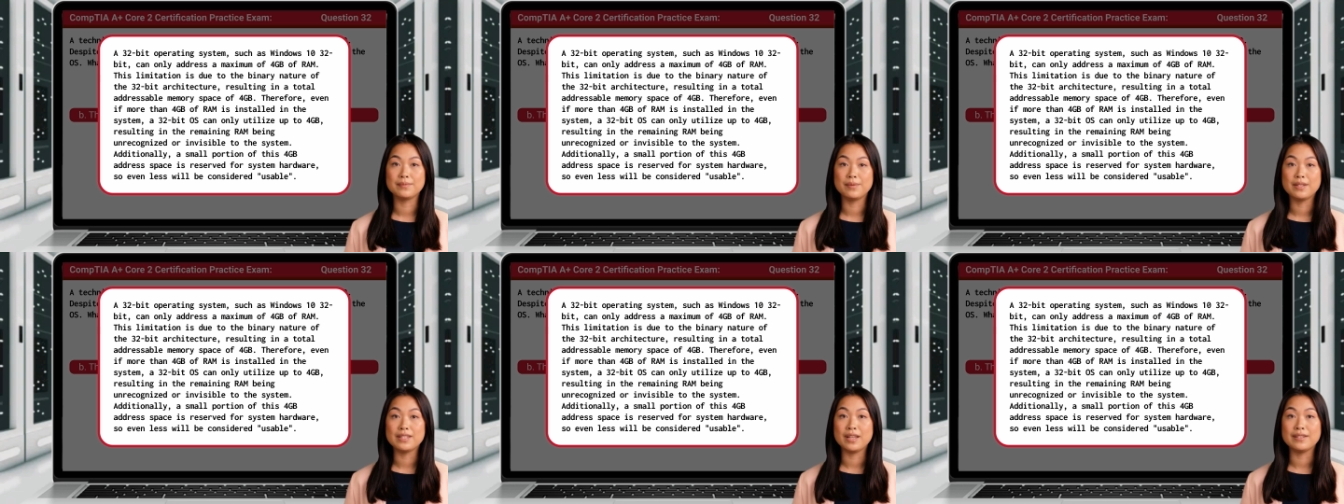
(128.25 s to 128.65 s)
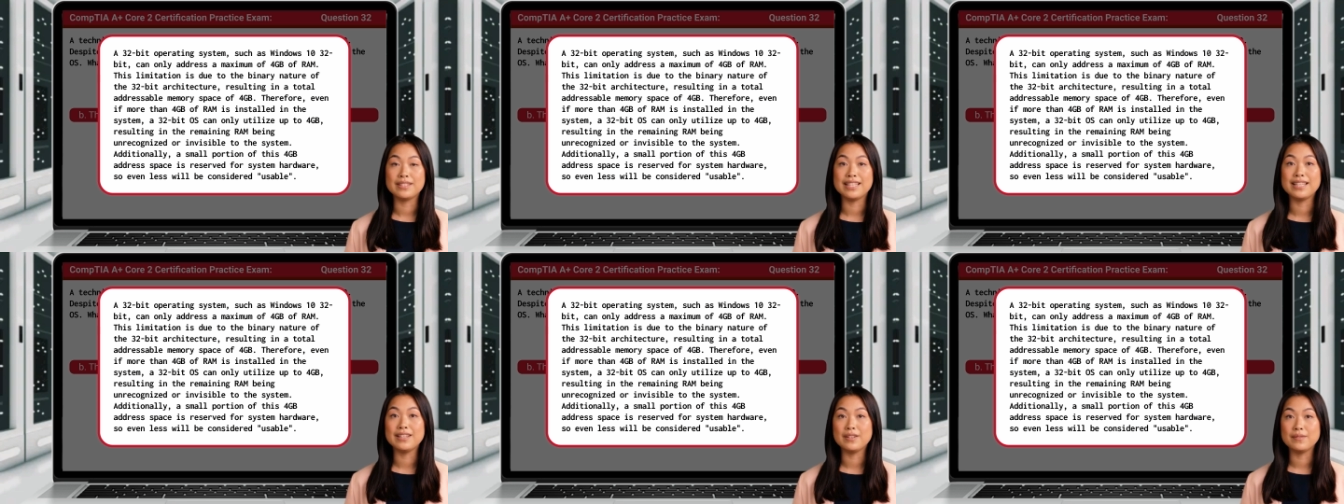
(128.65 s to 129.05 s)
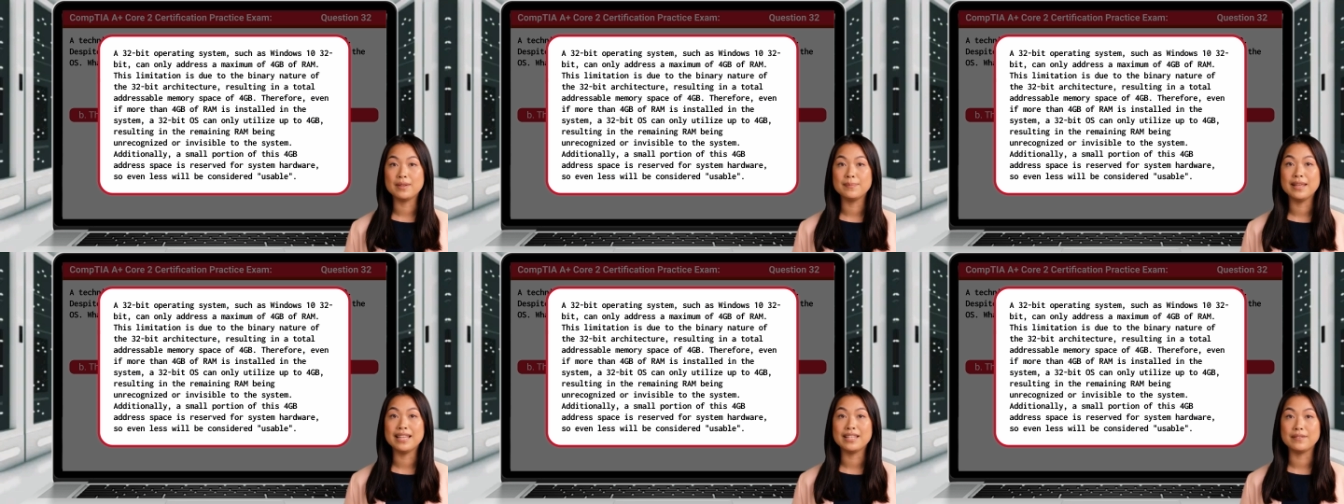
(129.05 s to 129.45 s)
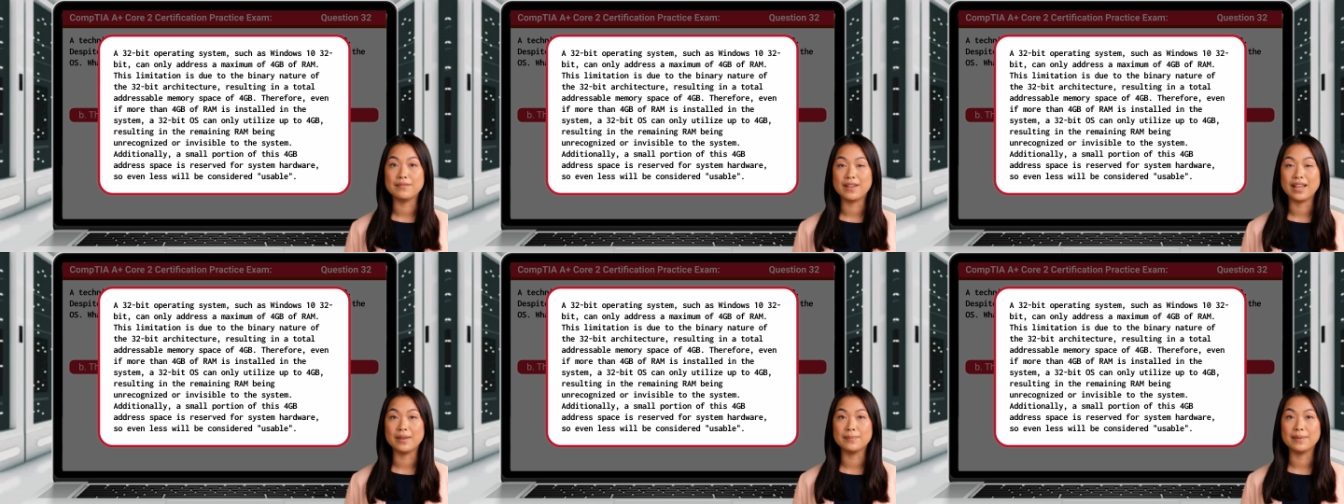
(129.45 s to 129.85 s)
resulting in the remaining
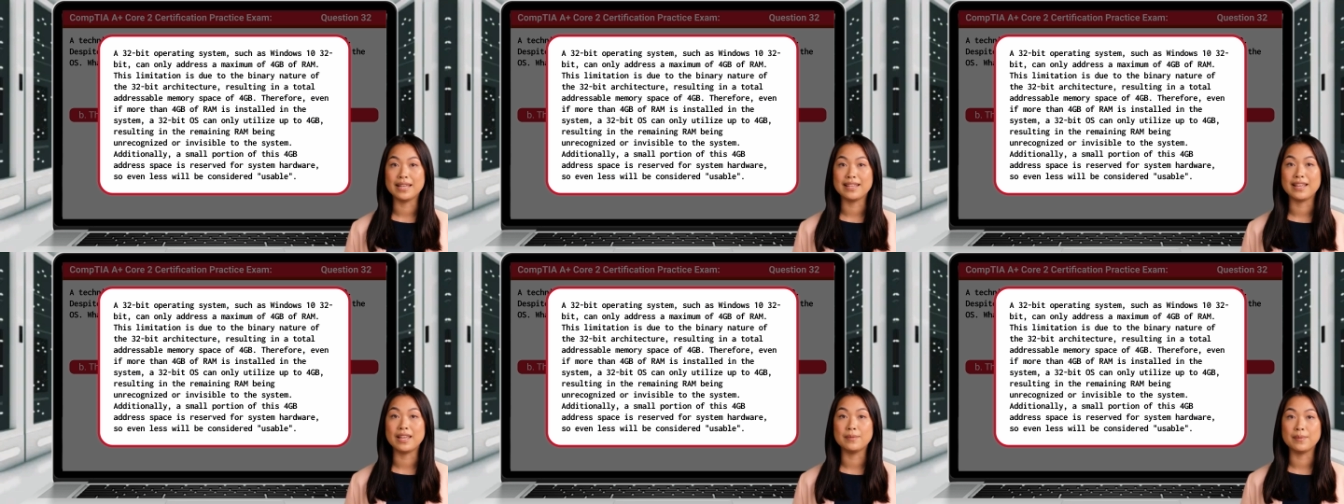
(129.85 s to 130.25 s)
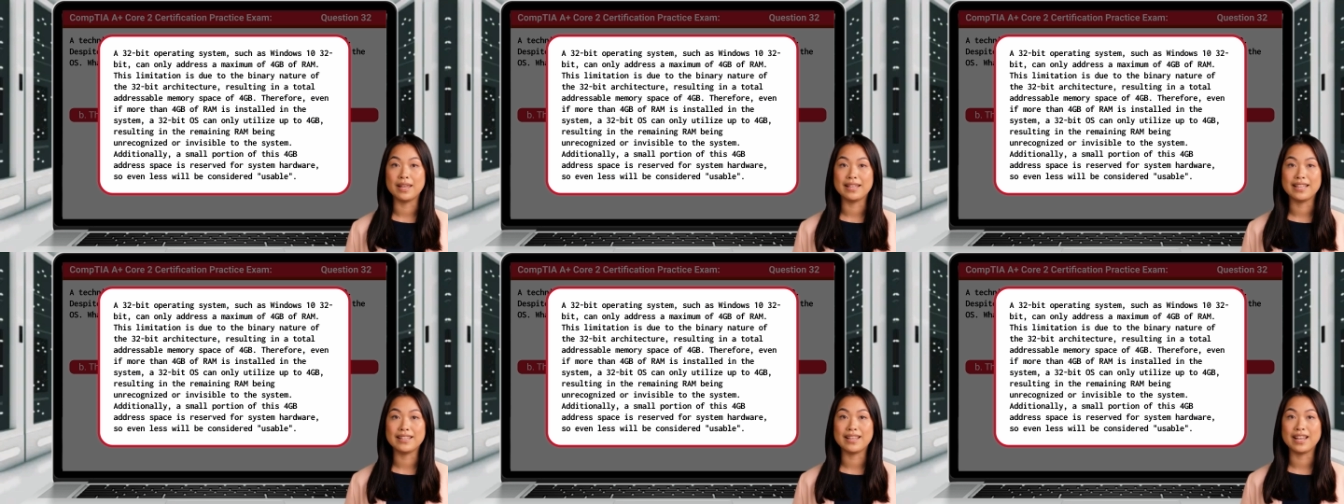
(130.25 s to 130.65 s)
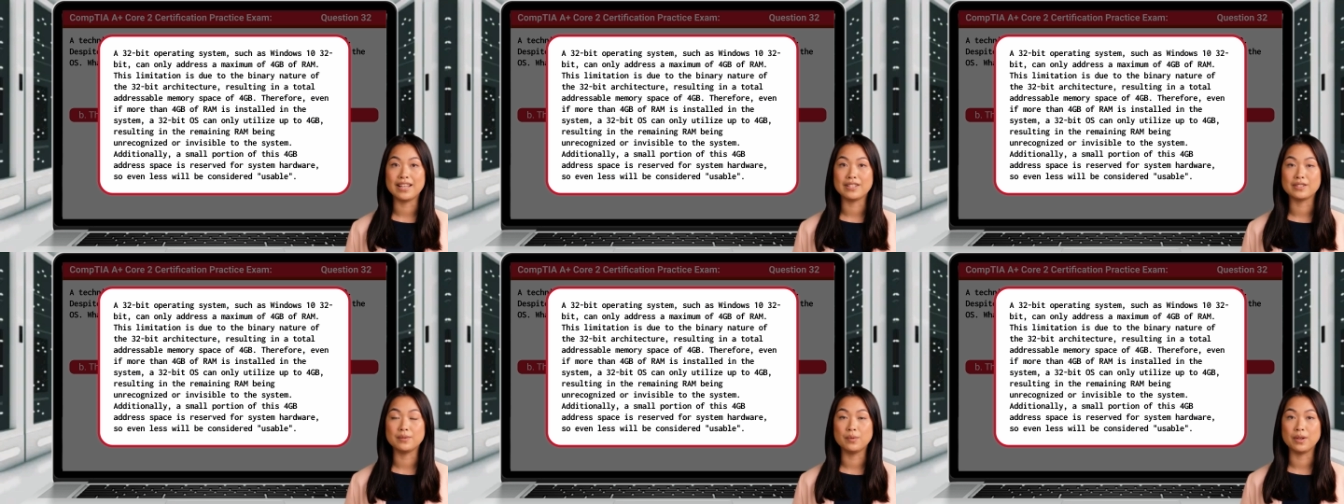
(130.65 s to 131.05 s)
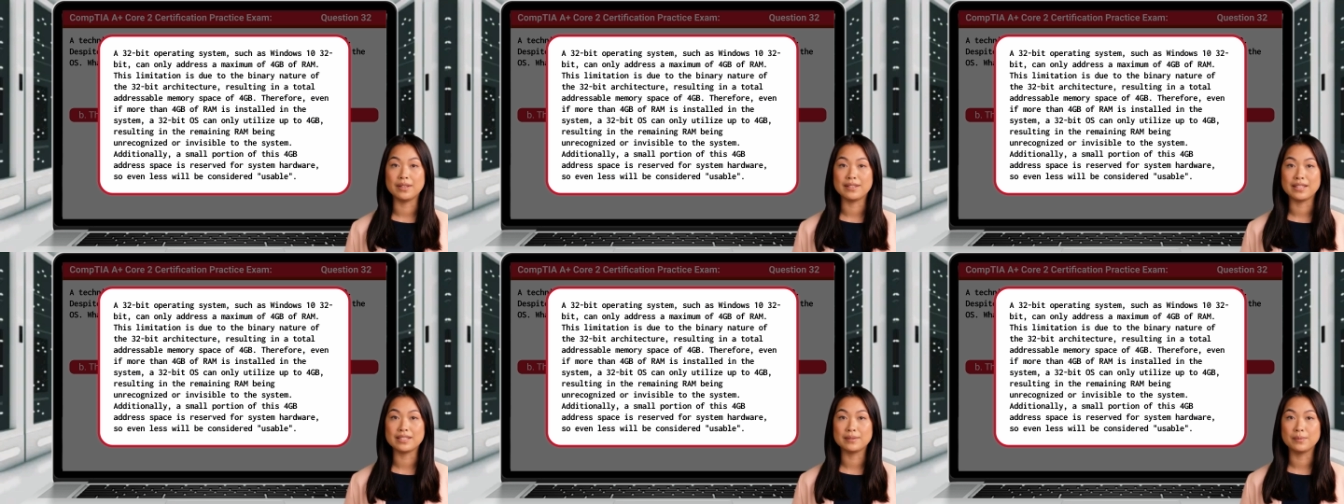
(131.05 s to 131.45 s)
RAM being unrecognized or
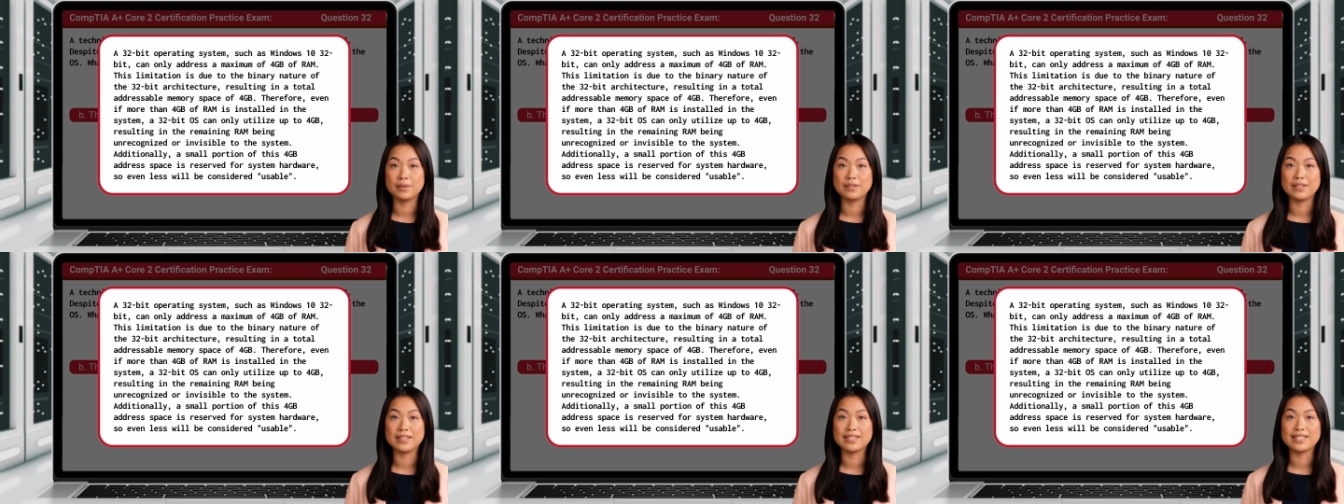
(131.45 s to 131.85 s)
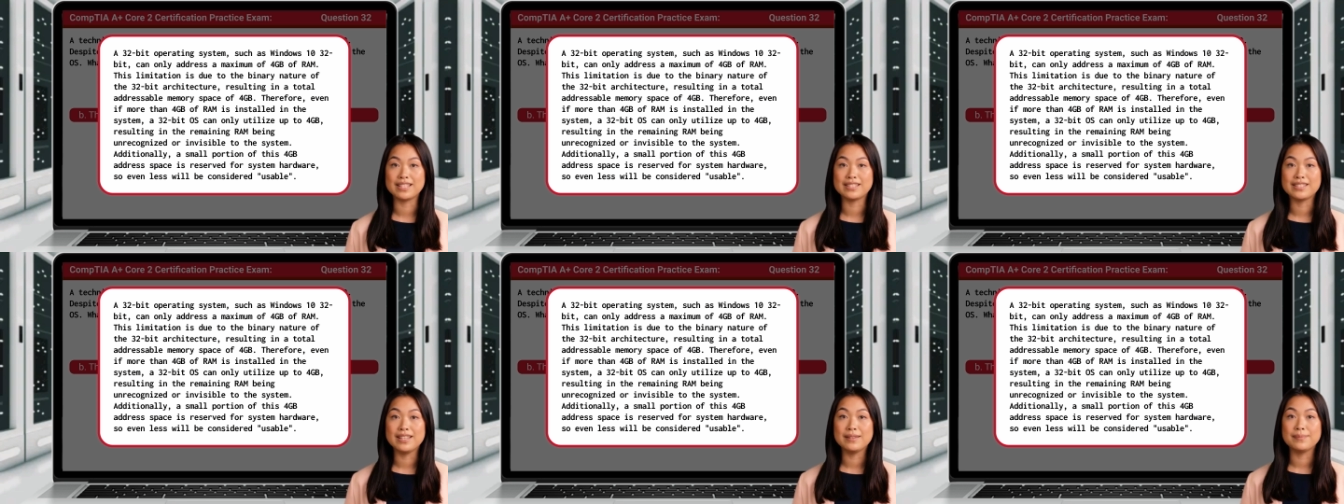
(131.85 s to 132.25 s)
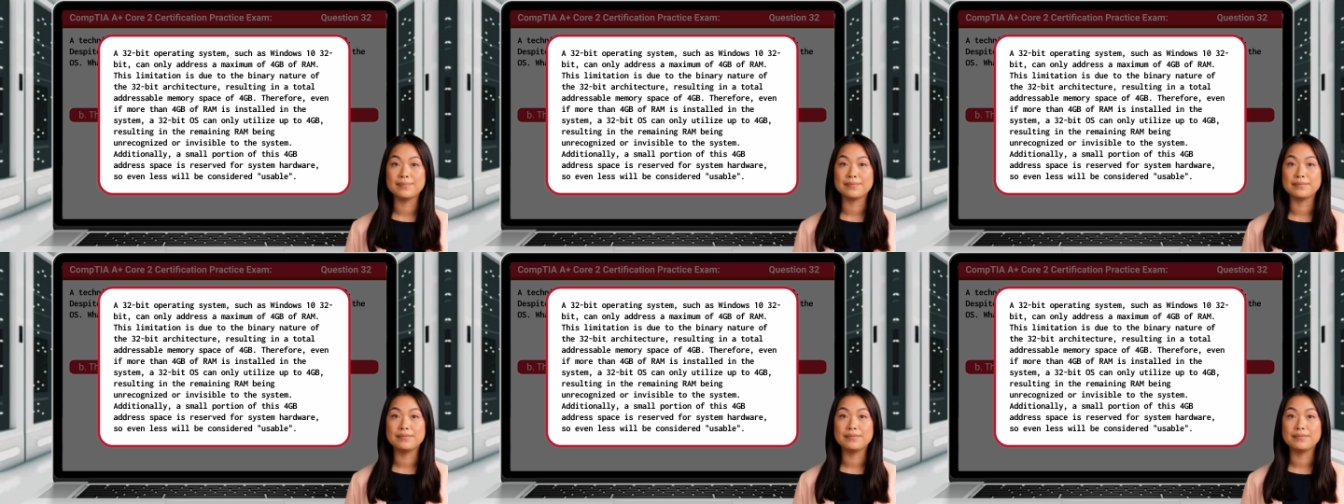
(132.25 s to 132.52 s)
invisible to the system.